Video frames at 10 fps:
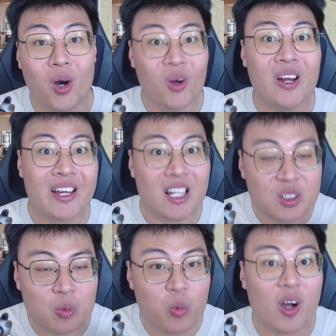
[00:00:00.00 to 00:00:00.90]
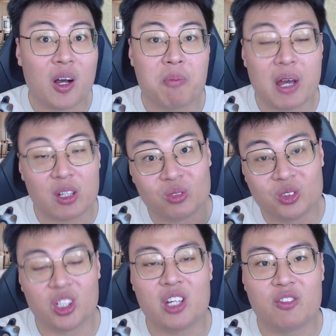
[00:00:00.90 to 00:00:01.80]
Alright guys, welcome back to
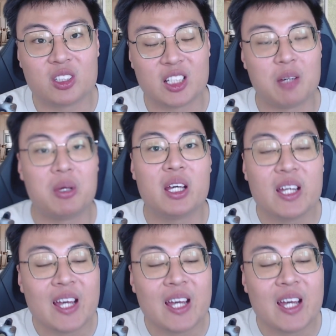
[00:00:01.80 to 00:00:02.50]
JForce Gaming